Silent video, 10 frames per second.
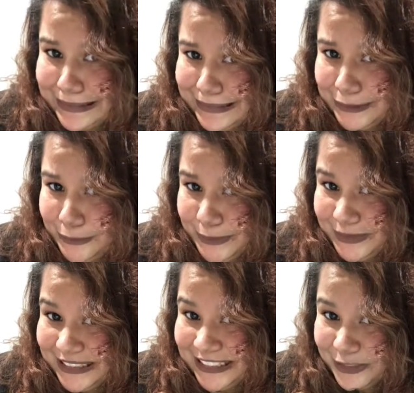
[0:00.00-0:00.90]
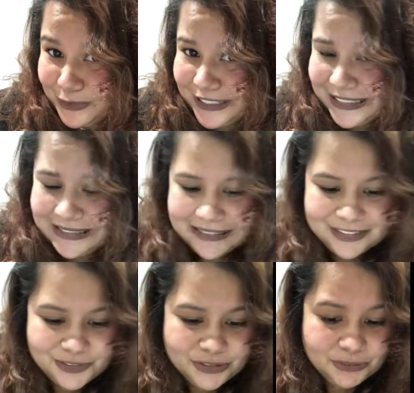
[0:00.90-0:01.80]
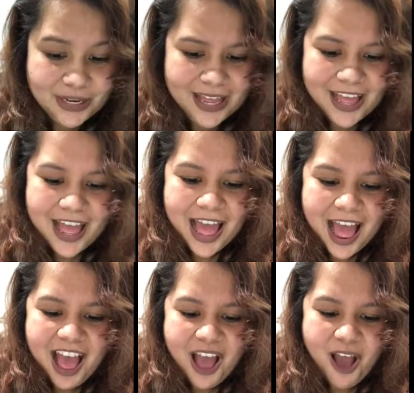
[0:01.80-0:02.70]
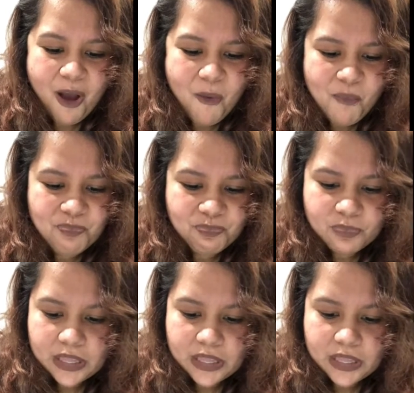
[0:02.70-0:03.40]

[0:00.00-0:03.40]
I hope I'm saying it right. I don't